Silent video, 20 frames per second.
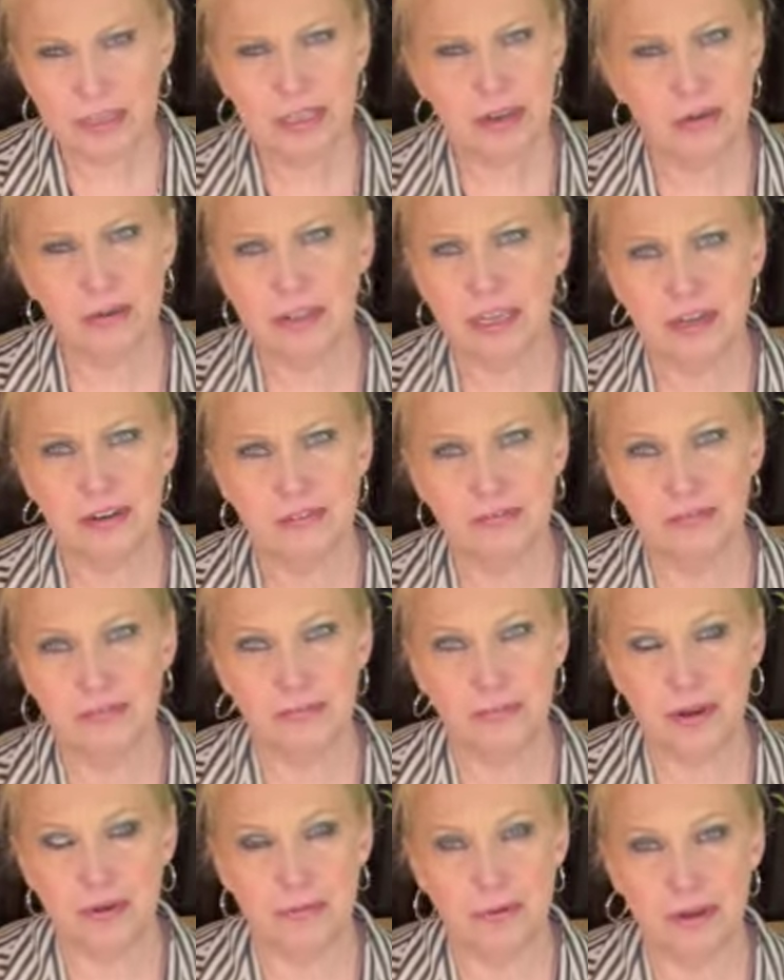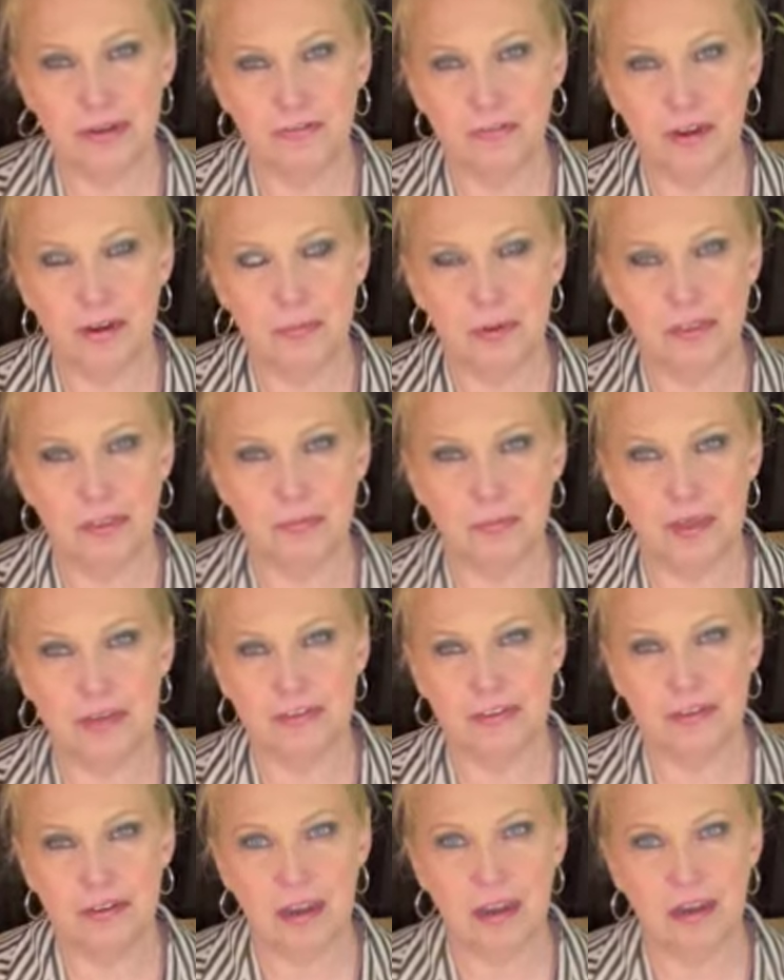don't get rid of very much of my
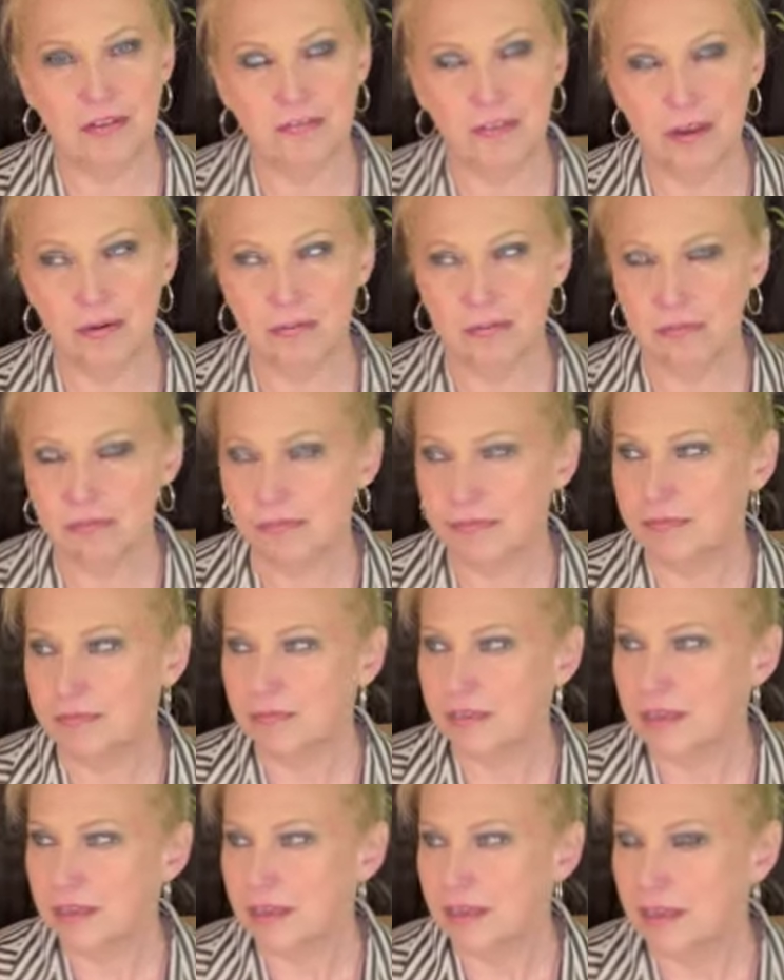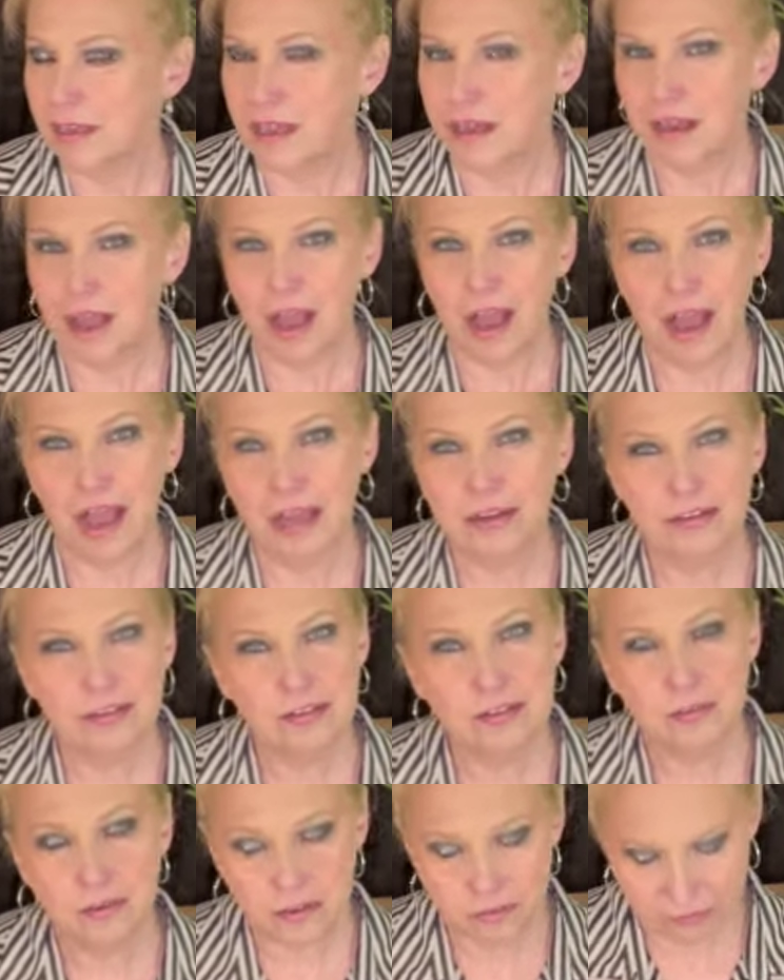stuff. I just sort of